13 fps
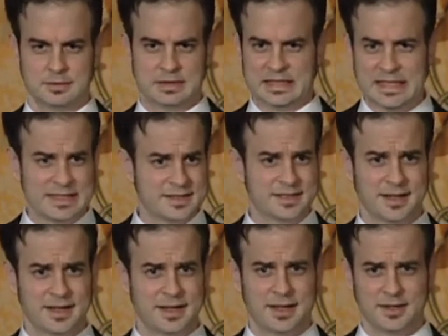leaked,
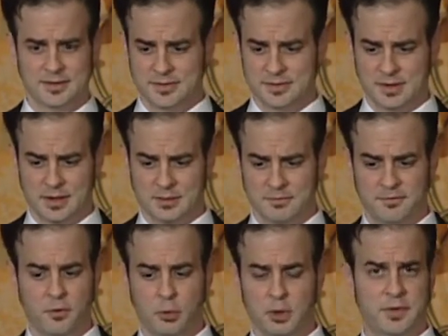I guess.
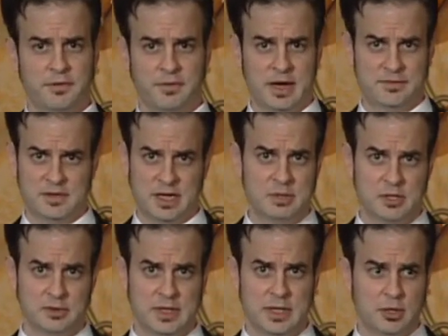4 of the 5
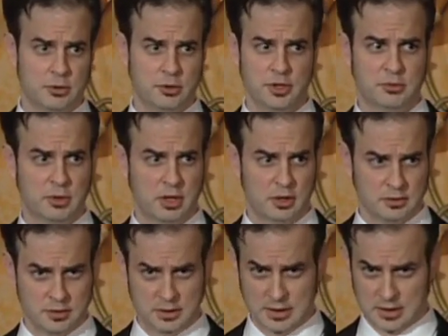W's, they know who you are
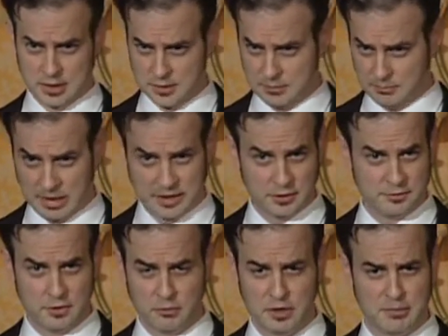by your
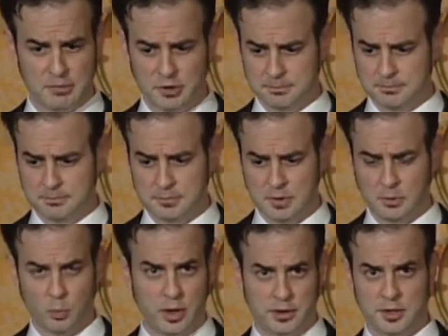phone number,
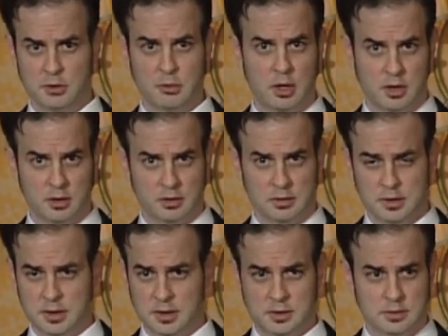where you are,
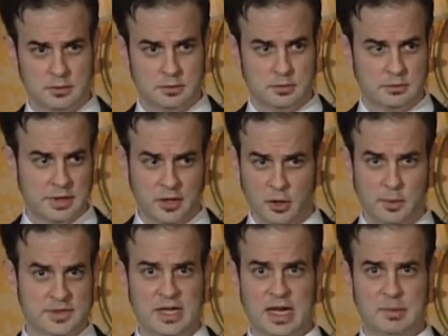they know
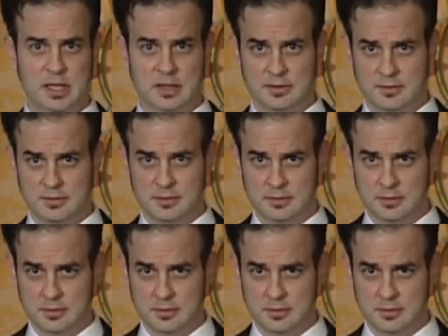what time it is,